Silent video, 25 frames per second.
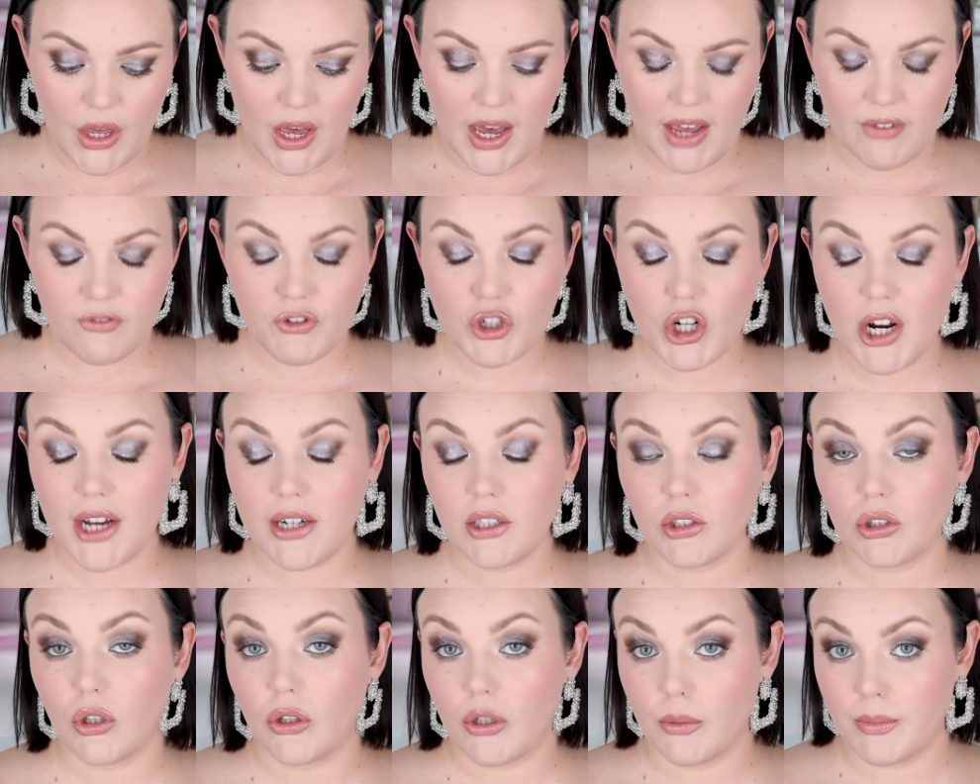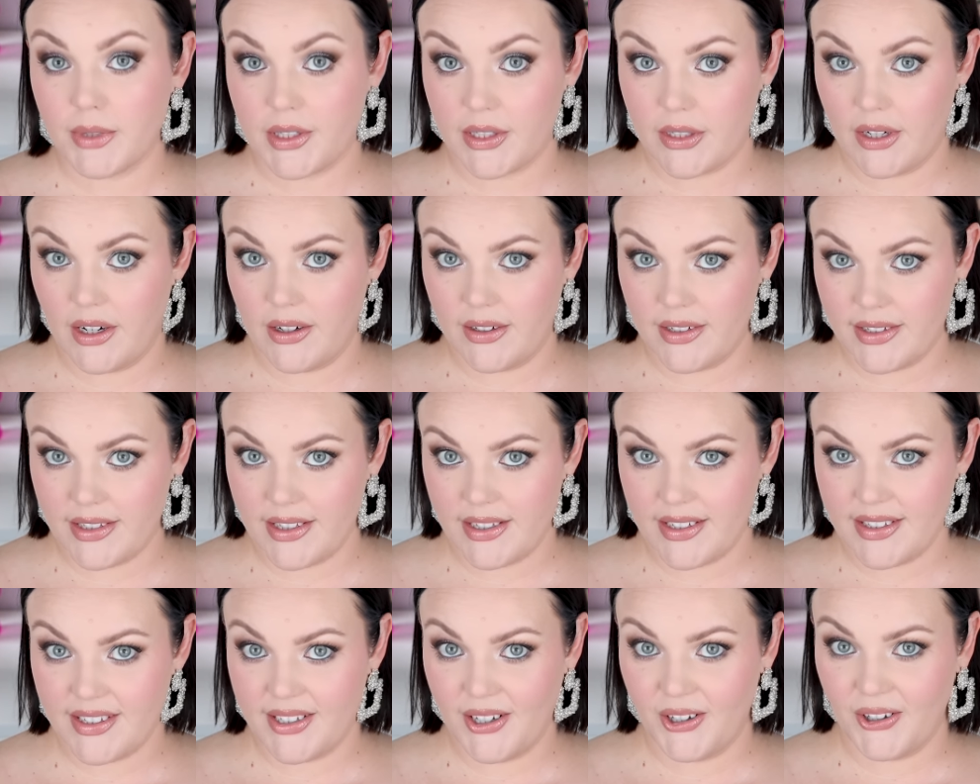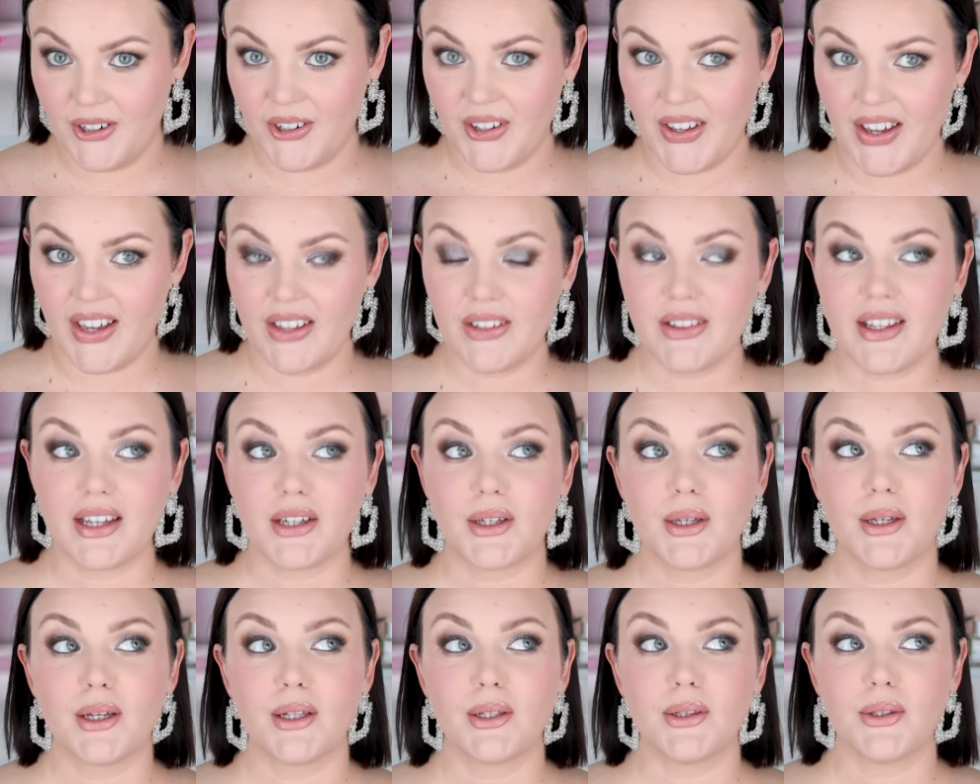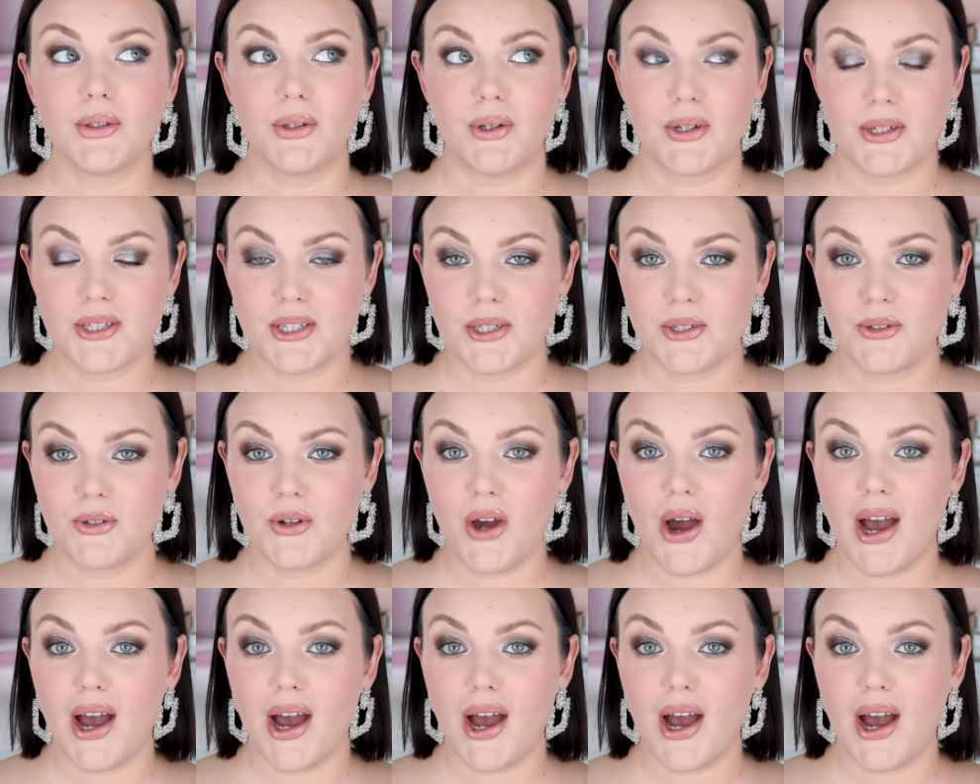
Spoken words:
I've tried a lot of mascaras this year, okay? Like a lot.